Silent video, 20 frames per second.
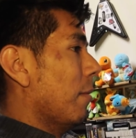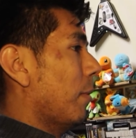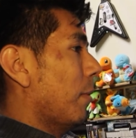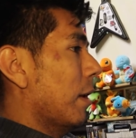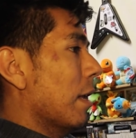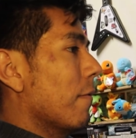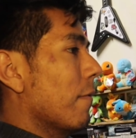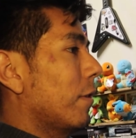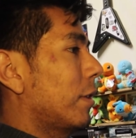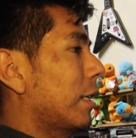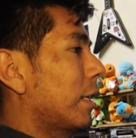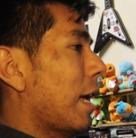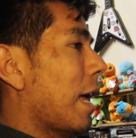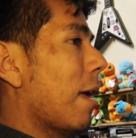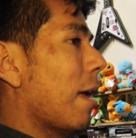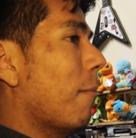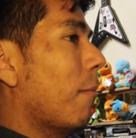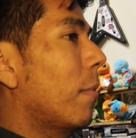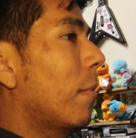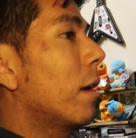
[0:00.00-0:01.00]
up. And every
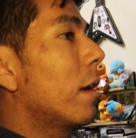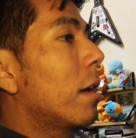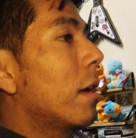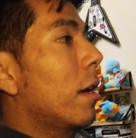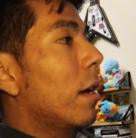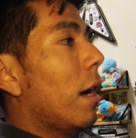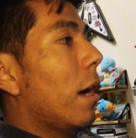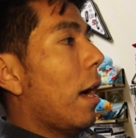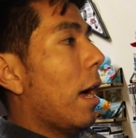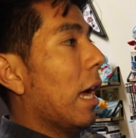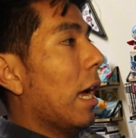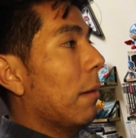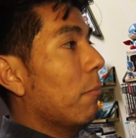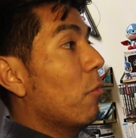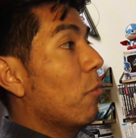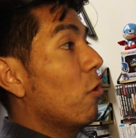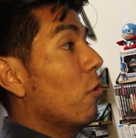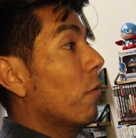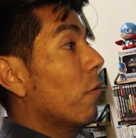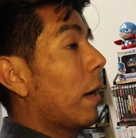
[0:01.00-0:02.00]
time I
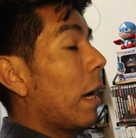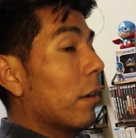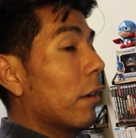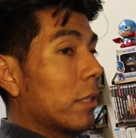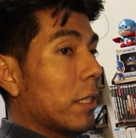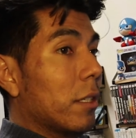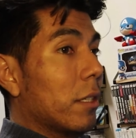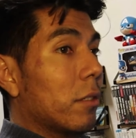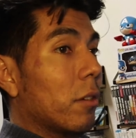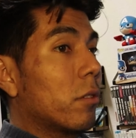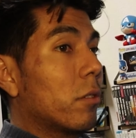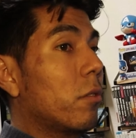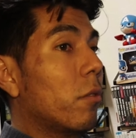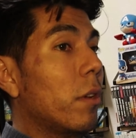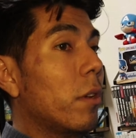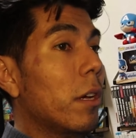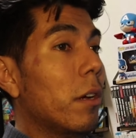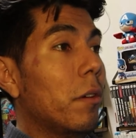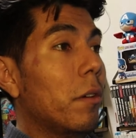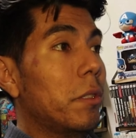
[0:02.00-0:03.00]
move houses or
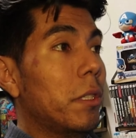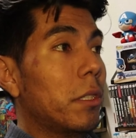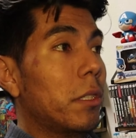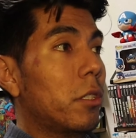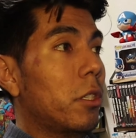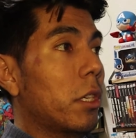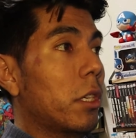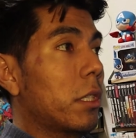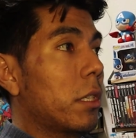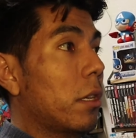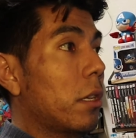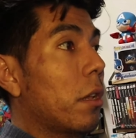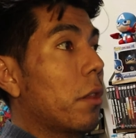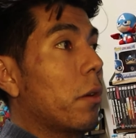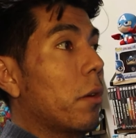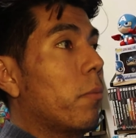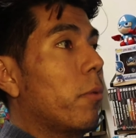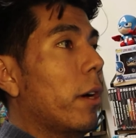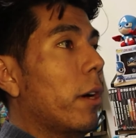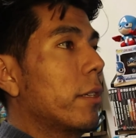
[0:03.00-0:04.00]
studios, it's just
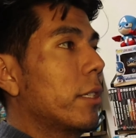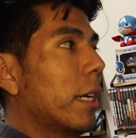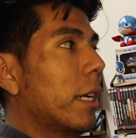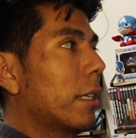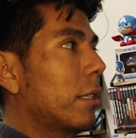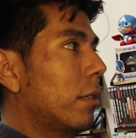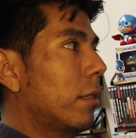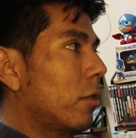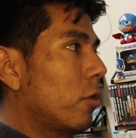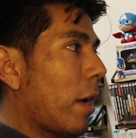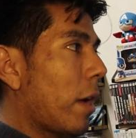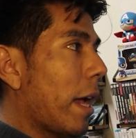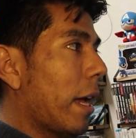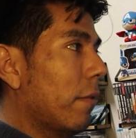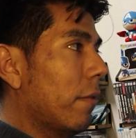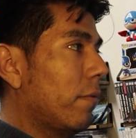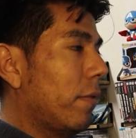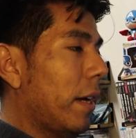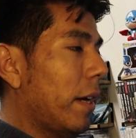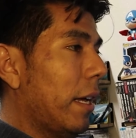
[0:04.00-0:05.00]
another project to try
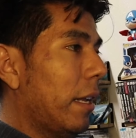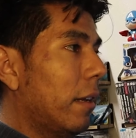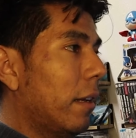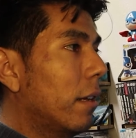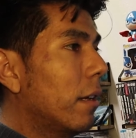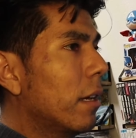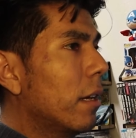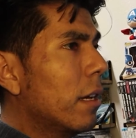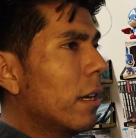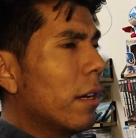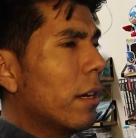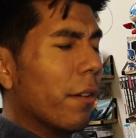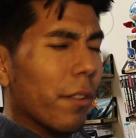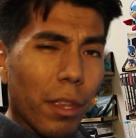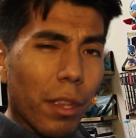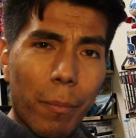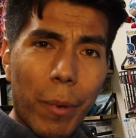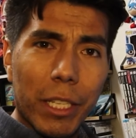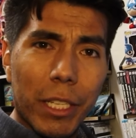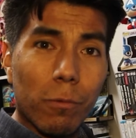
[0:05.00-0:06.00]
and find
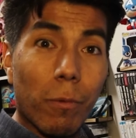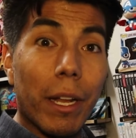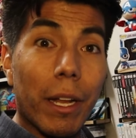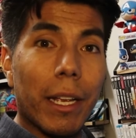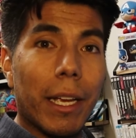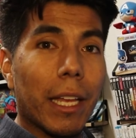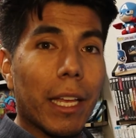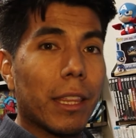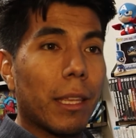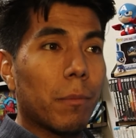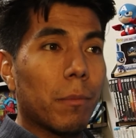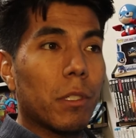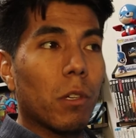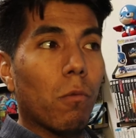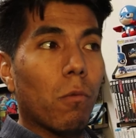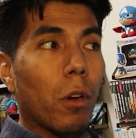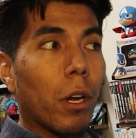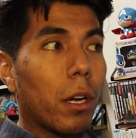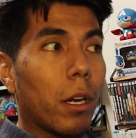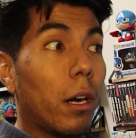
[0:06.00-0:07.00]
the best way to get them to
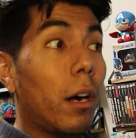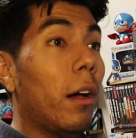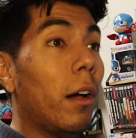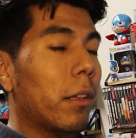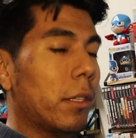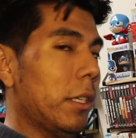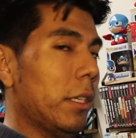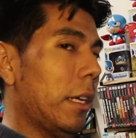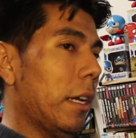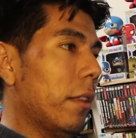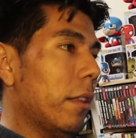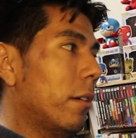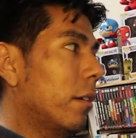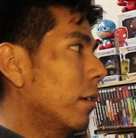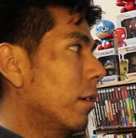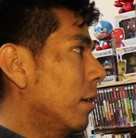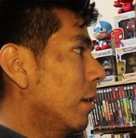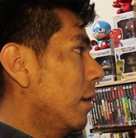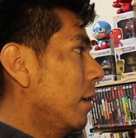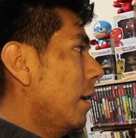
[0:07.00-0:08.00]
work all together.
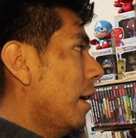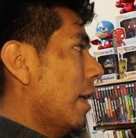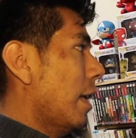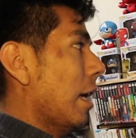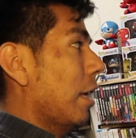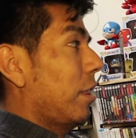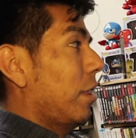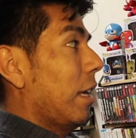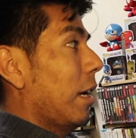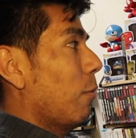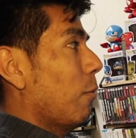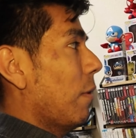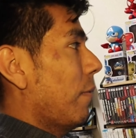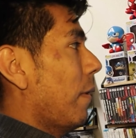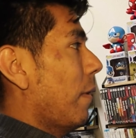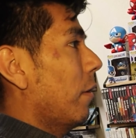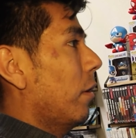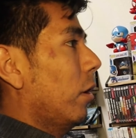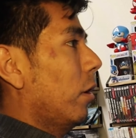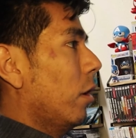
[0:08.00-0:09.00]
And I think we
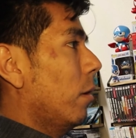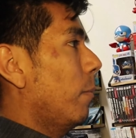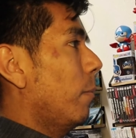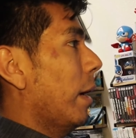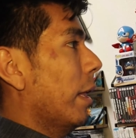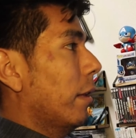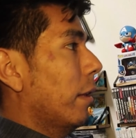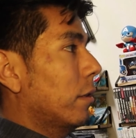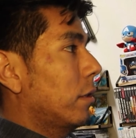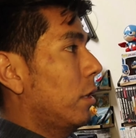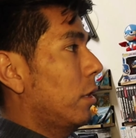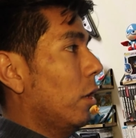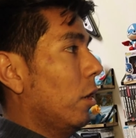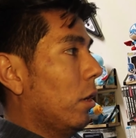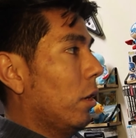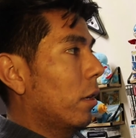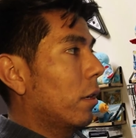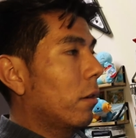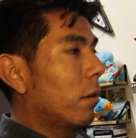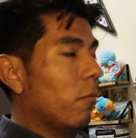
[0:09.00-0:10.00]
found a good balance here